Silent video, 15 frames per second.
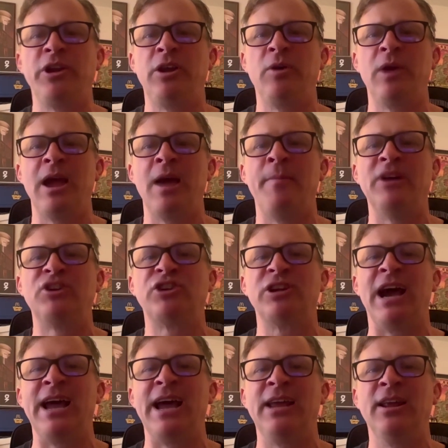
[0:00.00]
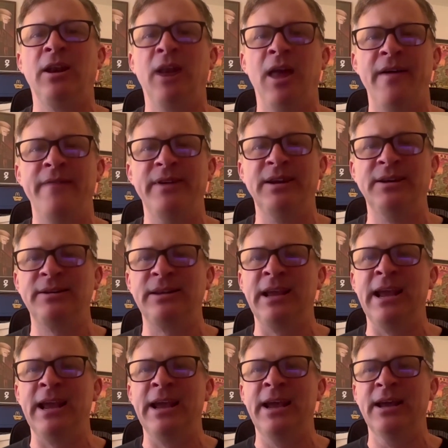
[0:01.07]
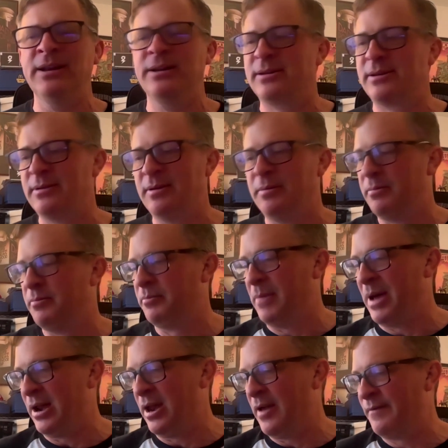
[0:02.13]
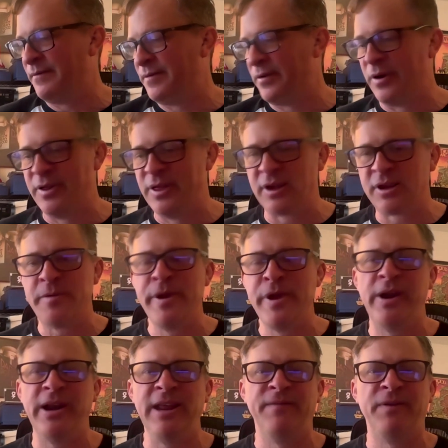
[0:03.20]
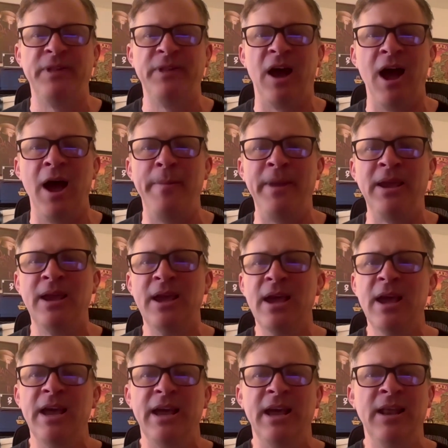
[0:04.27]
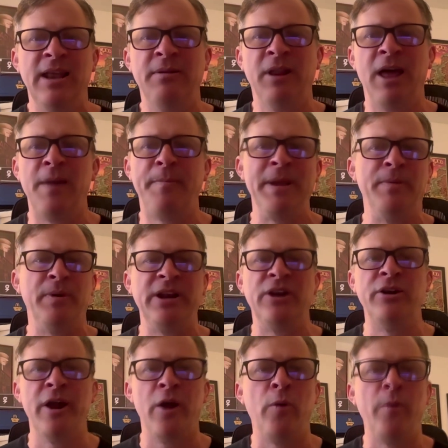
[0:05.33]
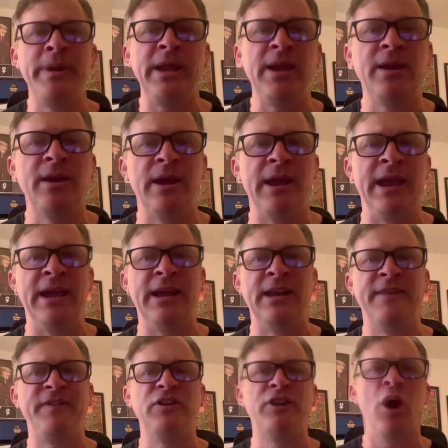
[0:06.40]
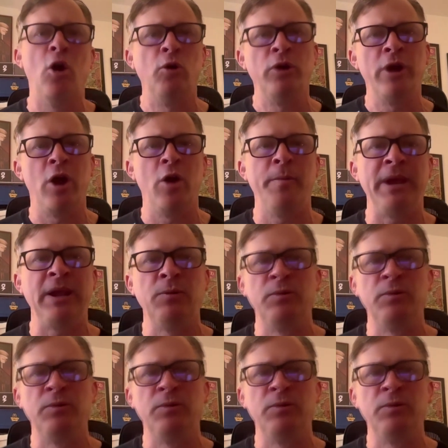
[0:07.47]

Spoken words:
you how much I love it, and I love for the community, for the hobby. And a lot of people here know me. And if you don't know me,